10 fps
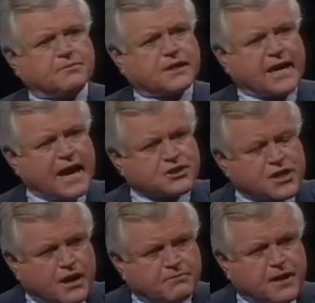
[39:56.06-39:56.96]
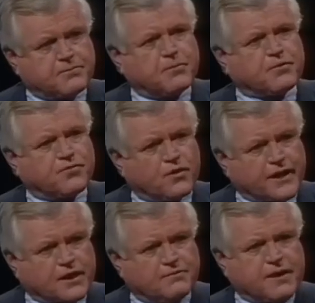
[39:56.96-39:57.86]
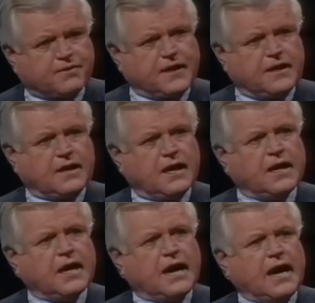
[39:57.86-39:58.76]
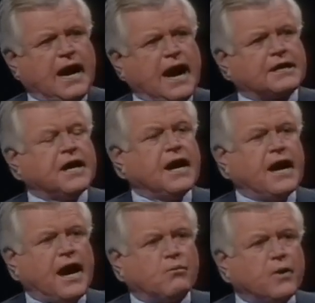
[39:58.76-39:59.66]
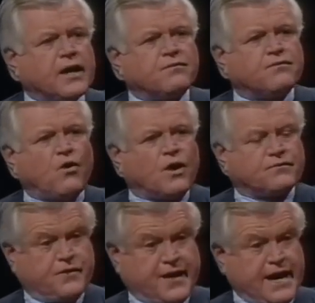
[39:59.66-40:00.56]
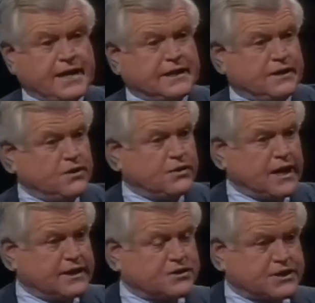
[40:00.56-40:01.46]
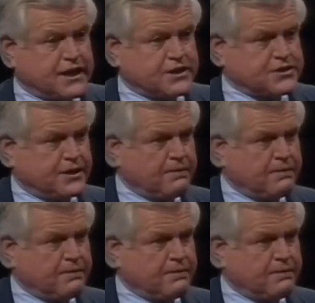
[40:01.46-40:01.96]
to catch young people before they commit the act? And we fought for that in the United States